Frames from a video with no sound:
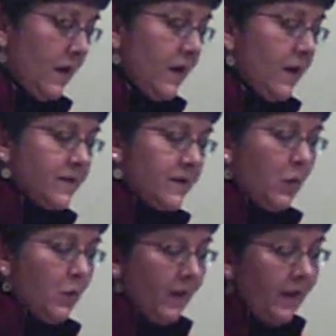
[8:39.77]

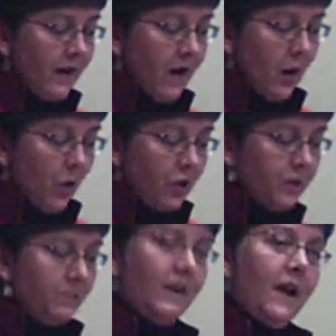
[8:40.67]
So in our
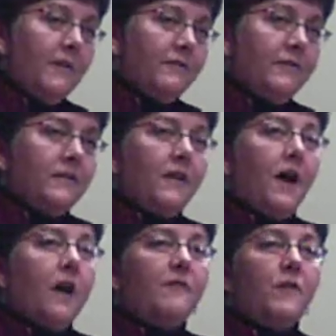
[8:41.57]
worship life,
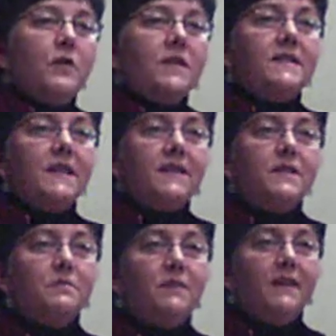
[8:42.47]
our focus tends
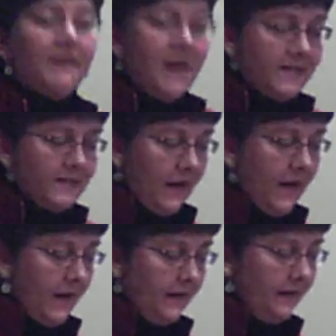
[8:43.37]
to be less
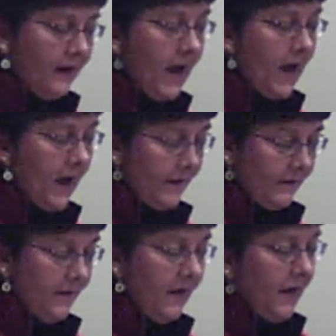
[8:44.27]
on God
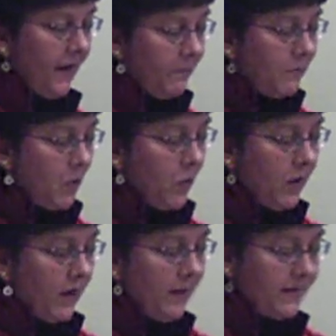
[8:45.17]
and more
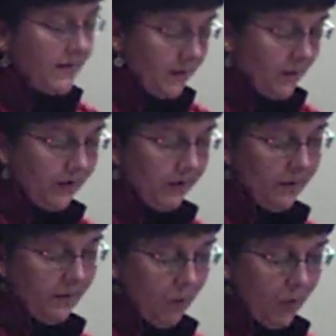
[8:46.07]
on the social
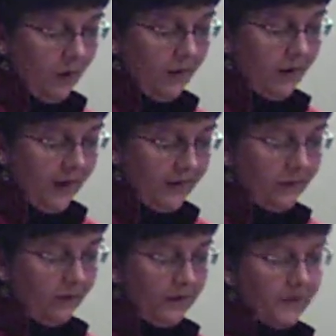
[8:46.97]
and moral and
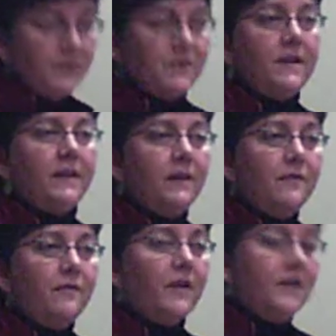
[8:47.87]
ethical issues that
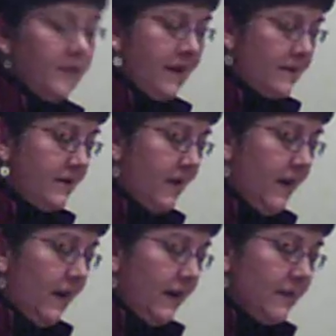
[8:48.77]
confront us,
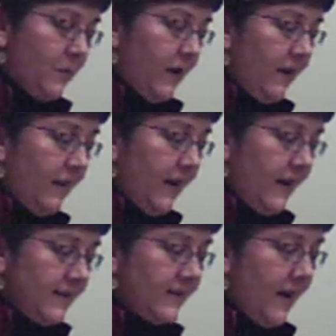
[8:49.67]
as well
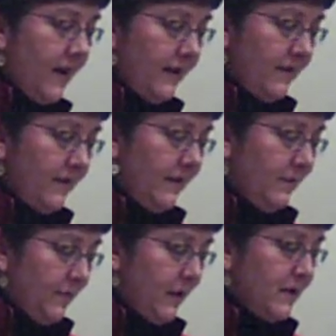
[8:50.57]
as on
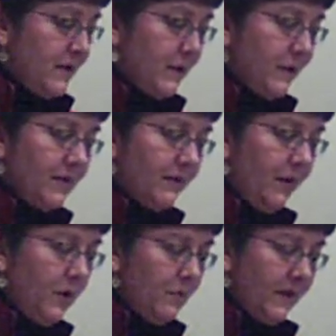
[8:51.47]
concerns of
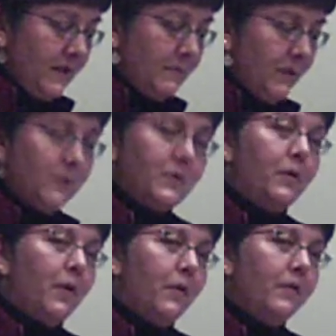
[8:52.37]
human and spiritual
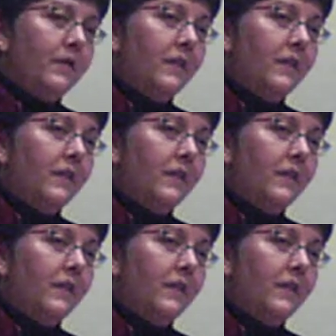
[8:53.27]
growth.